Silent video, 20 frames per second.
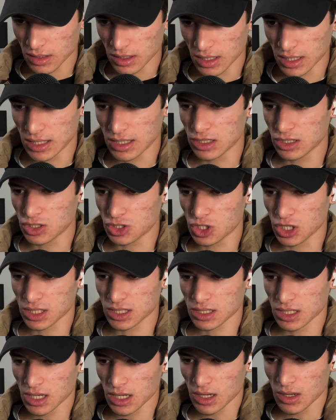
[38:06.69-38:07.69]
is
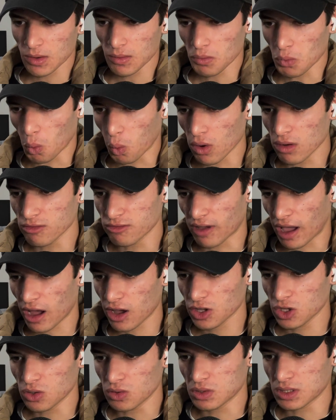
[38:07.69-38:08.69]
just what
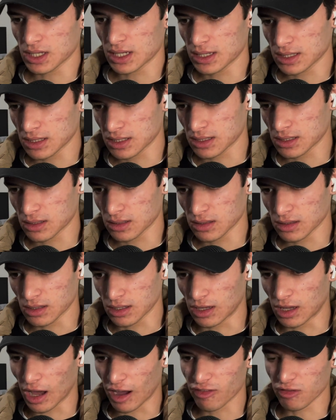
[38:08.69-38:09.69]
values is the
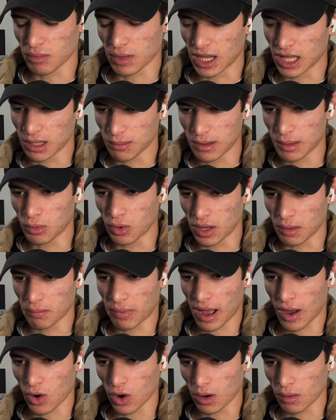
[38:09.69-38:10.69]
government and the people in
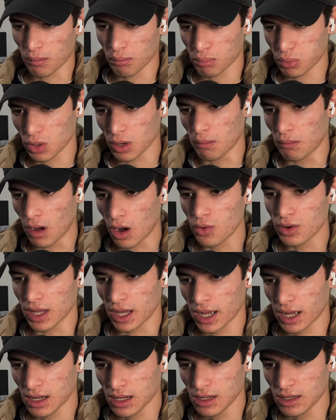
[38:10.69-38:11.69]
power
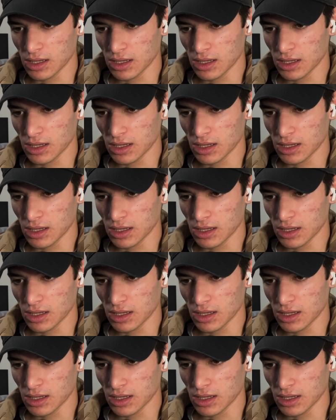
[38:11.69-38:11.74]
promoting,